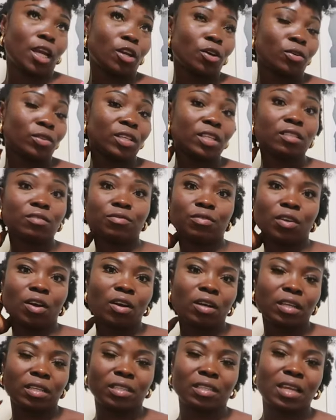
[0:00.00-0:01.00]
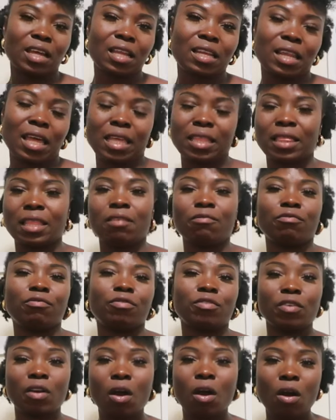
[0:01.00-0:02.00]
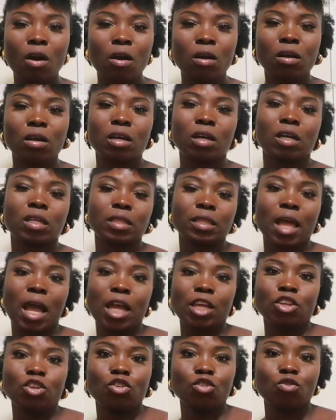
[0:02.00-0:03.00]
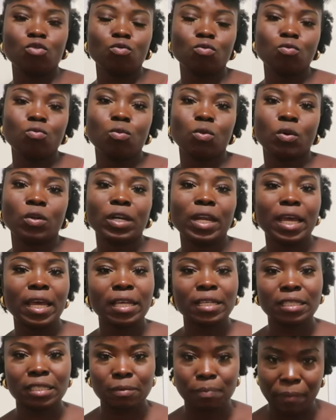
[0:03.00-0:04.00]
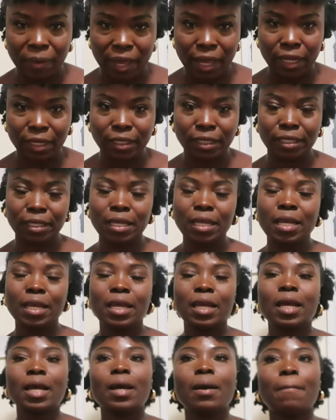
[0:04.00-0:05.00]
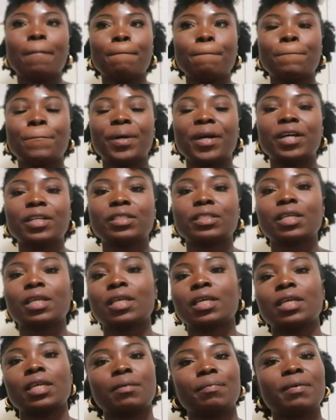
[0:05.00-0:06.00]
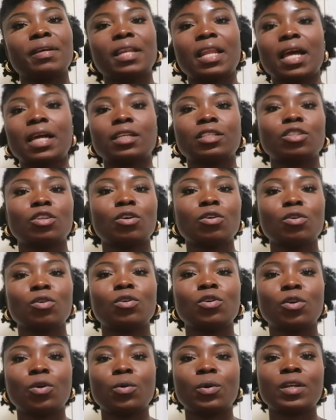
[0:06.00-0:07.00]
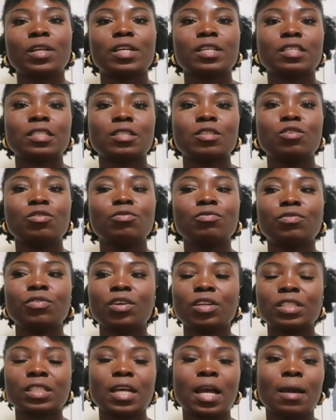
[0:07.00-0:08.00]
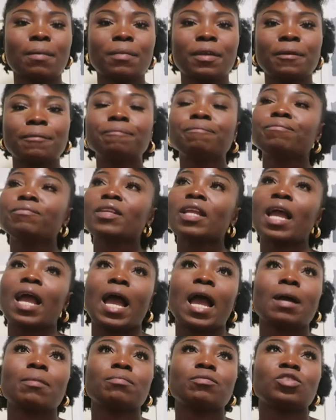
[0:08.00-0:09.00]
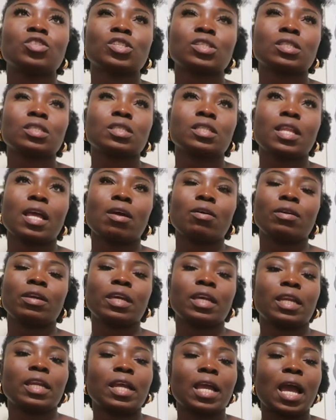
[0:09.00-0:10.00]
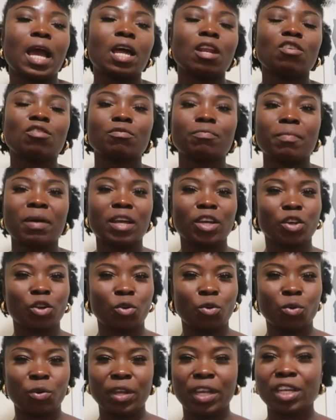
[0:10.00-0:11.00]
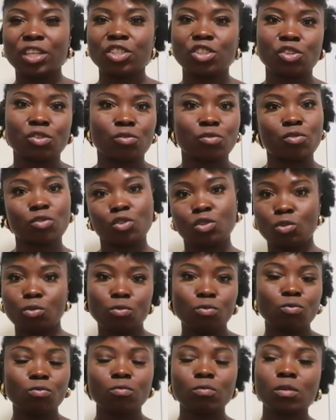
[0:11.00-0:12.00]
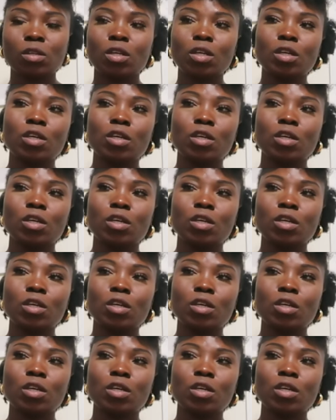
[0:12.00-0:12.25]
I know this vlog is not like the vlog that you would expect, but keep it locked. Don't go nowhere. There's new vlogs coming. I'm just now getting out of my creation zone,